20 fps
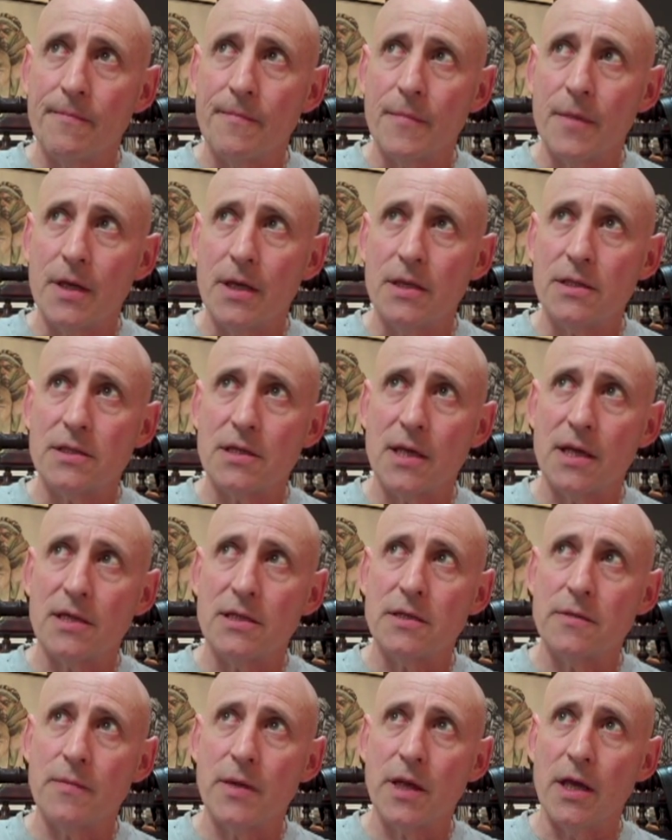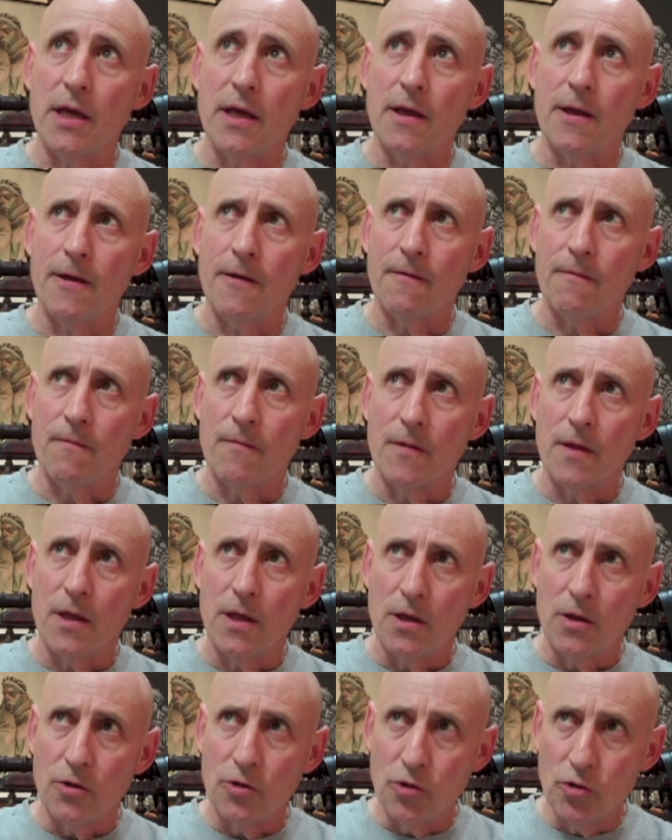he said to me,
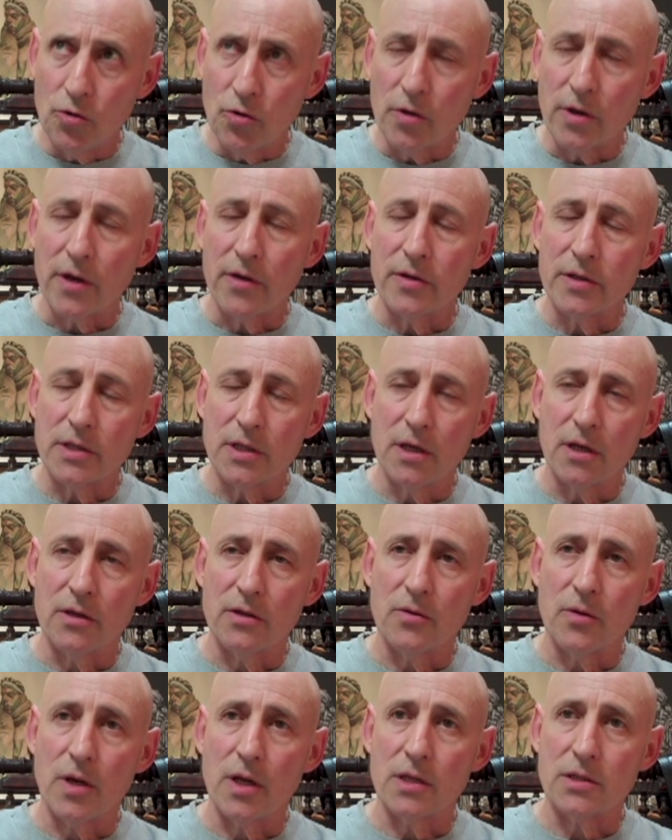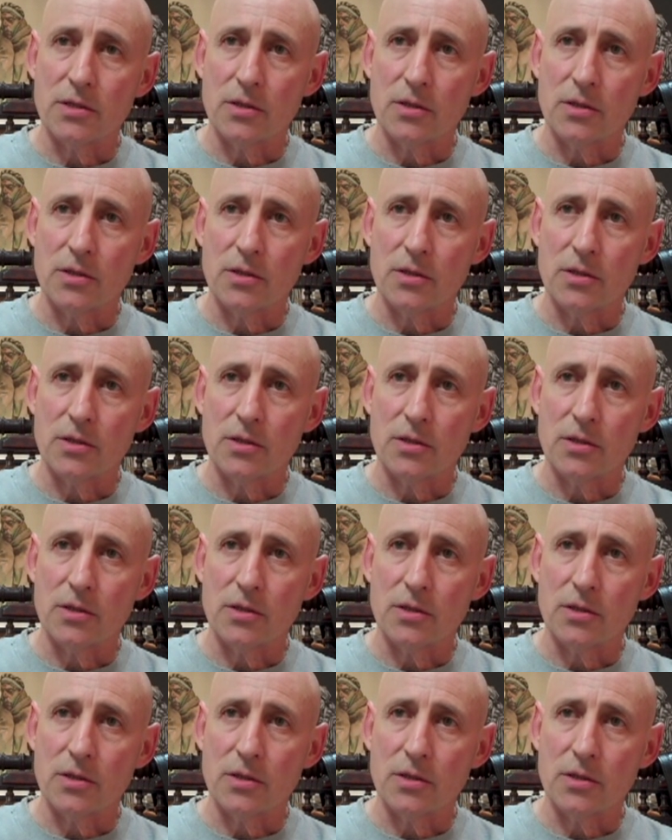"You're going to go to art